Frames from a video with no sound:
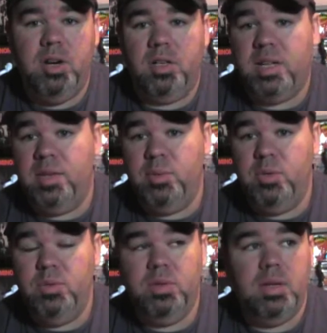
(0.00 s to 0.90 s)
The Dark Side of the
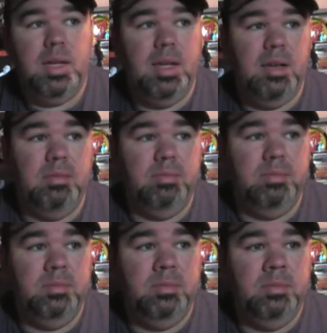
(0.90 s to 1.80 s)
Moon.
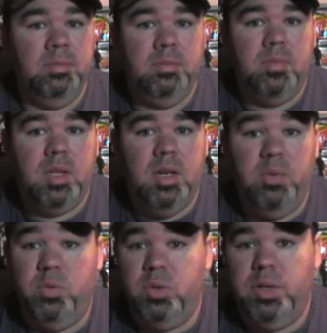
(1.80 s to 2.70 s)
It
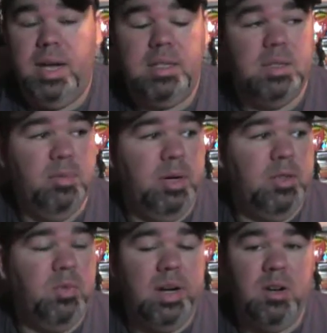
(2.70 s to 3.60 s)
was real nice.
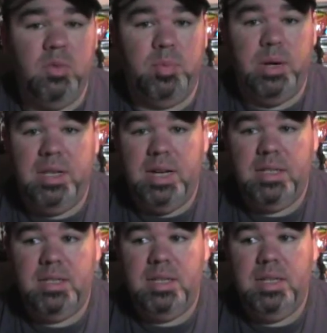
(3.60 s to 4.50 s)
Both the records were pretty
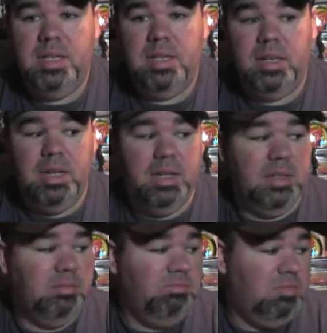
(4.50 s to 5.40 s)
dusty,
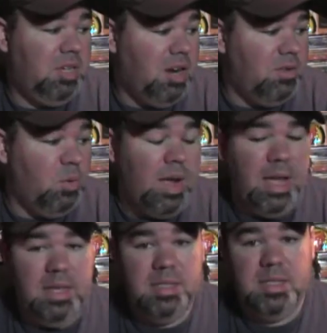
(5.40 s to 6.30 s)

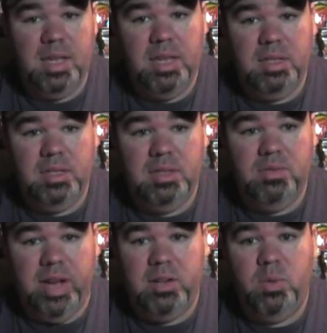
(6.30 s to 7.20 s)
cover-wise and
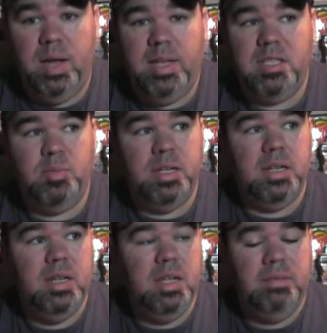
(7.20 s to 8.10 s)
vinyl-wise, but